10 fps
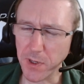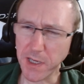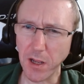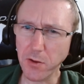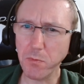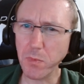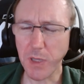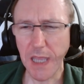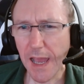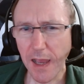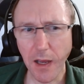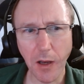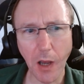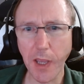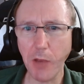well,
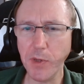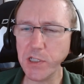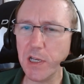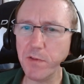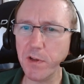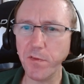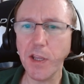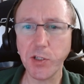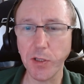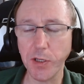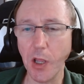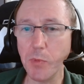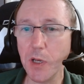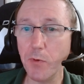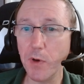yeah, okay, we delivered a feature that
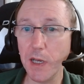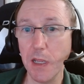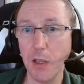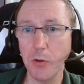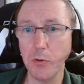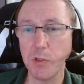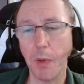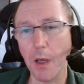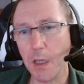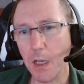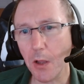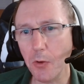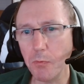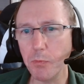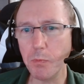nobody really used, but,
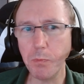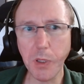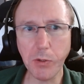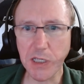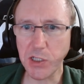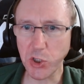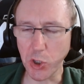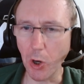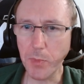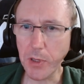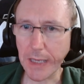you did your job. You